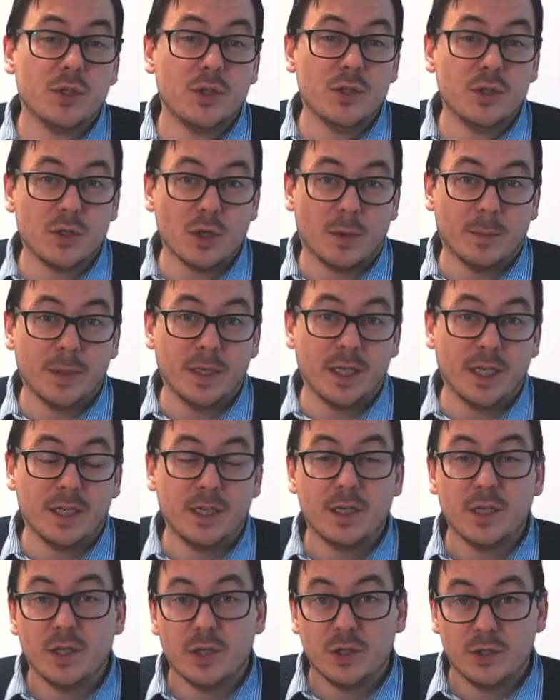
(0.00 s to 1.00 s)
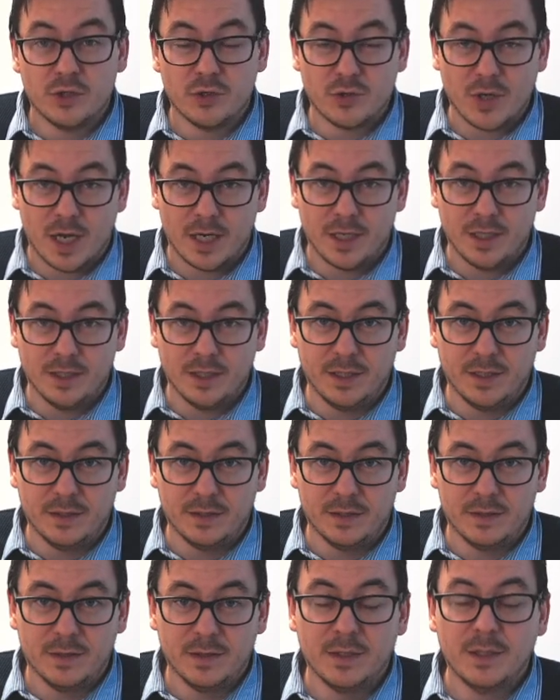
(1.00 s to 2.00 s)
dominated
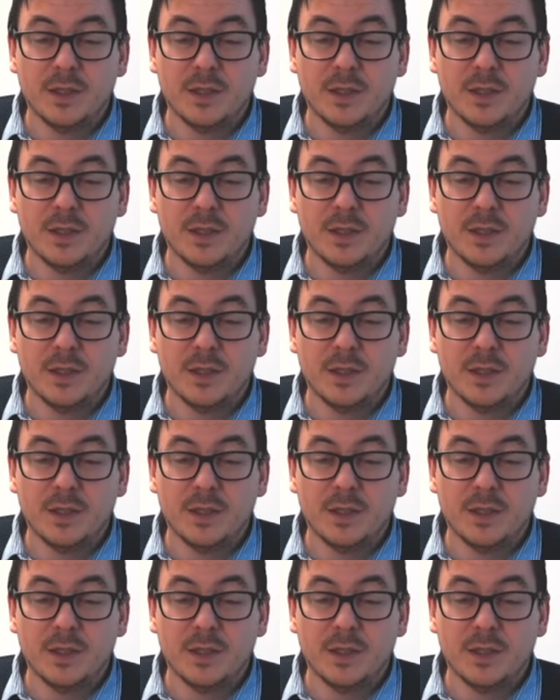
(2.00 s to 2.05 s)
strategies.